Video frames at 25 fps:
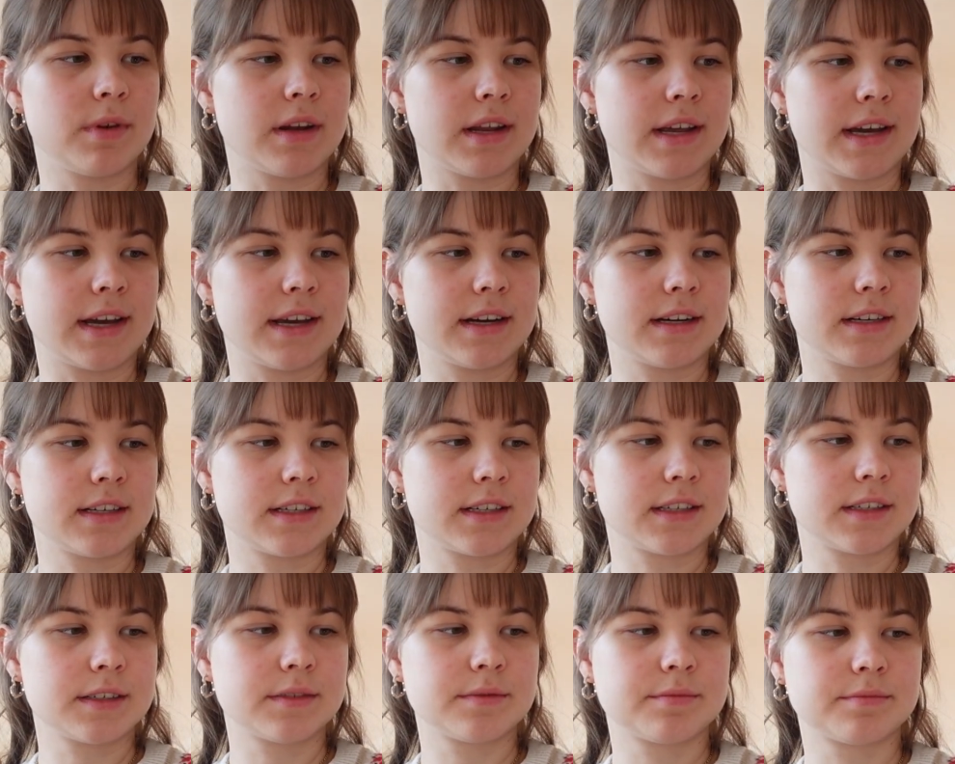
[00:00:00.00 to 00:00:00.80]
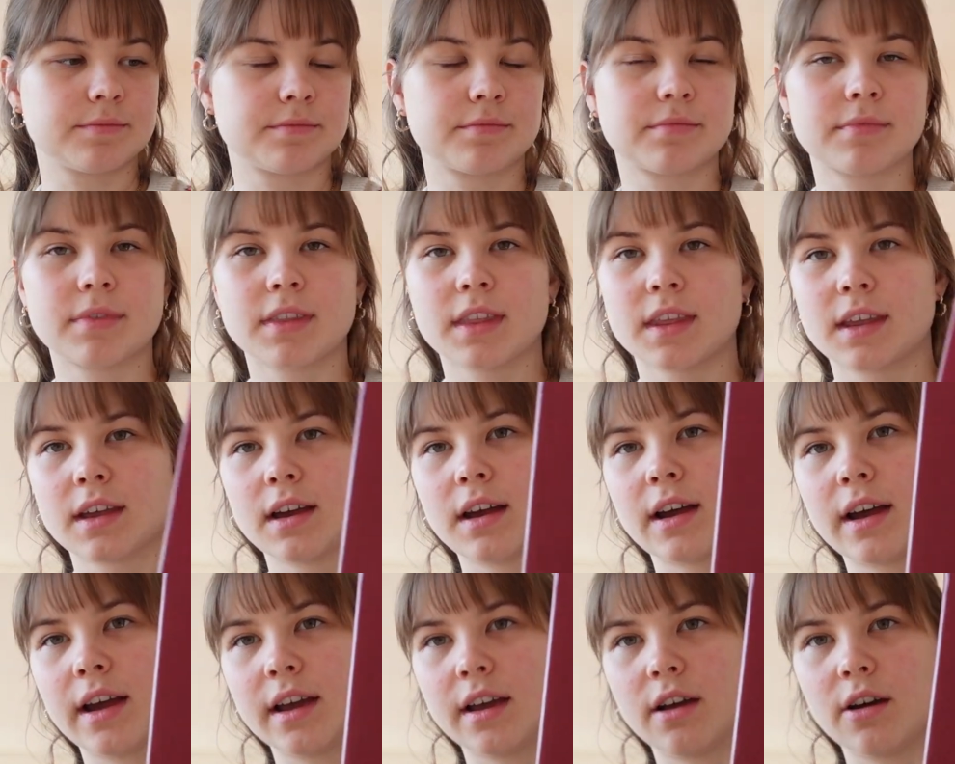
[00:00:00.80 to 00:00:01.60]
planner.
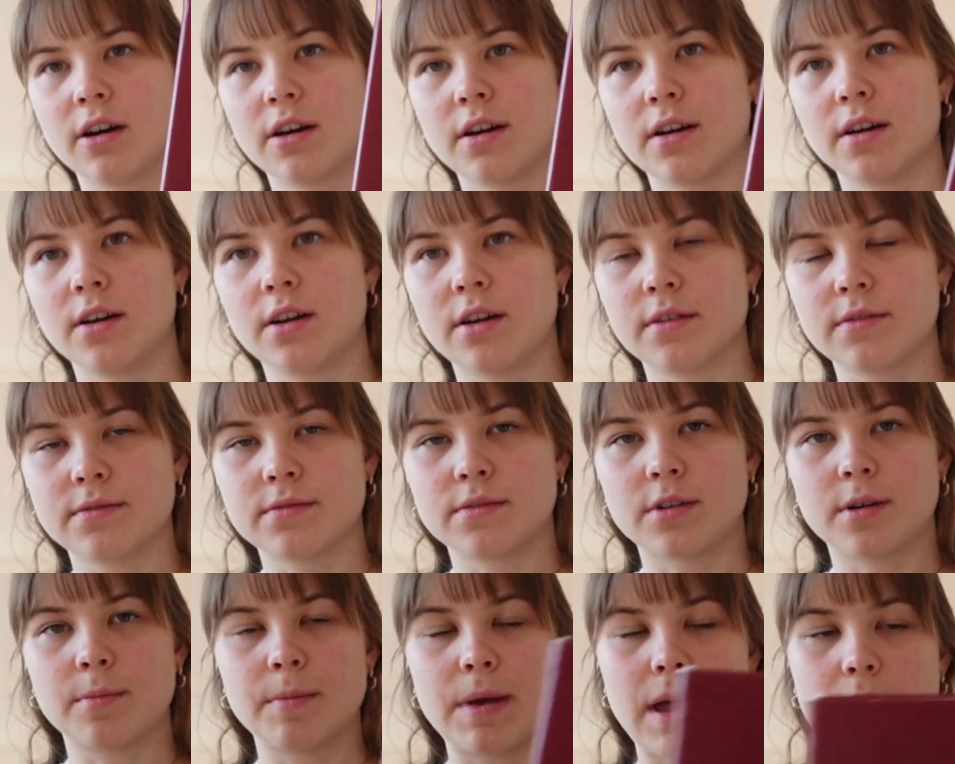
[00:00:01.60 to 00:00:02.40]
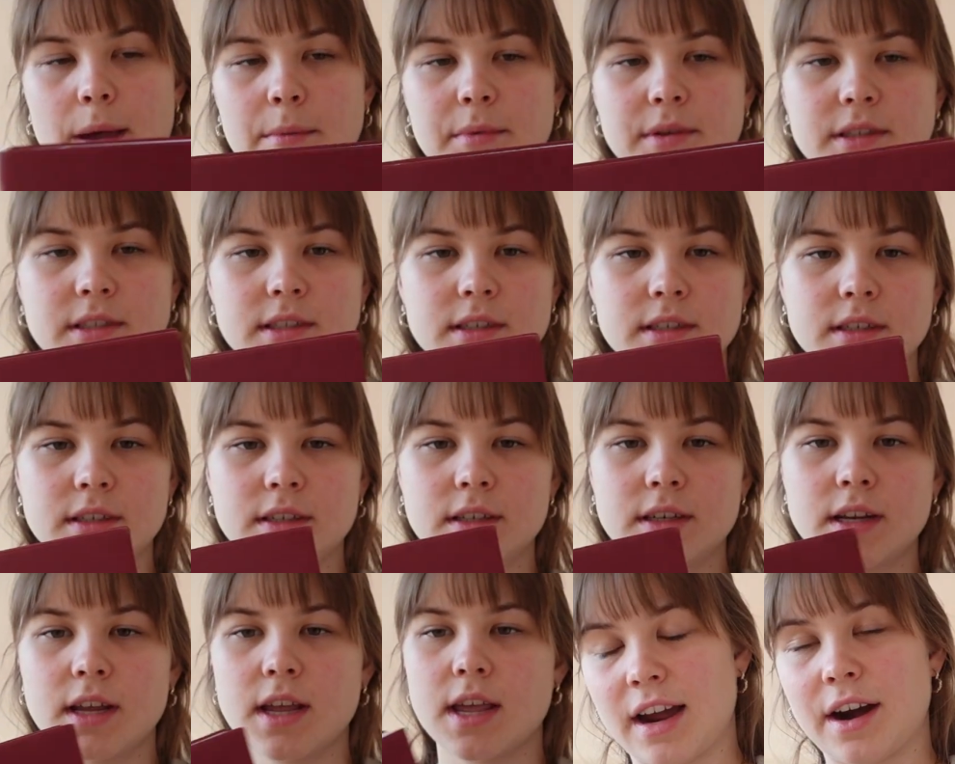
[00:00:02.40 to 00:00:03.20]
I got it off from
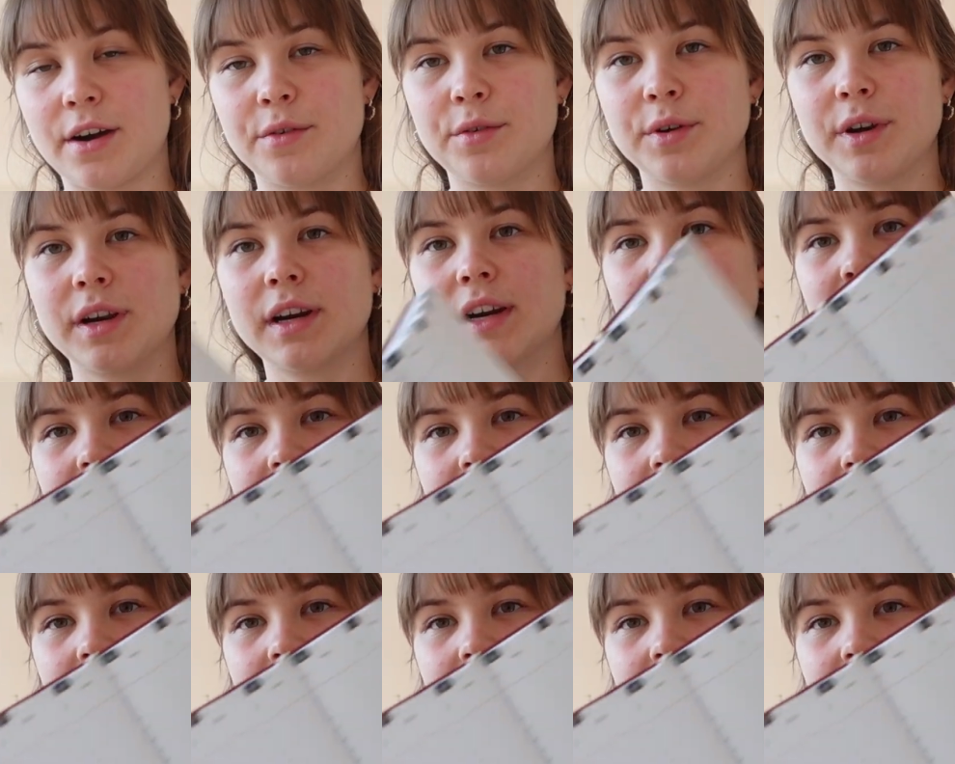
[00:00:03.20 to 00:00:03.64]
Amazon. I really